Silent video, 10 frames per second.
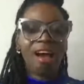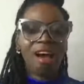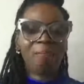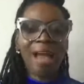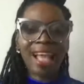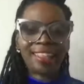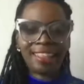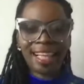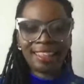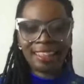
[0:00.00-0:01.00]
I
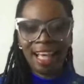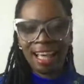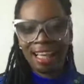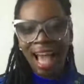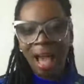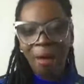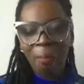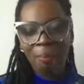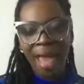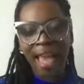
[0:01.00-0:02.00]
just got
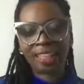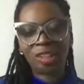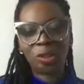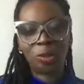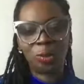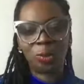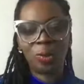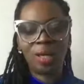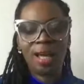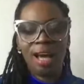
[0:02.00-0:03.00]
back to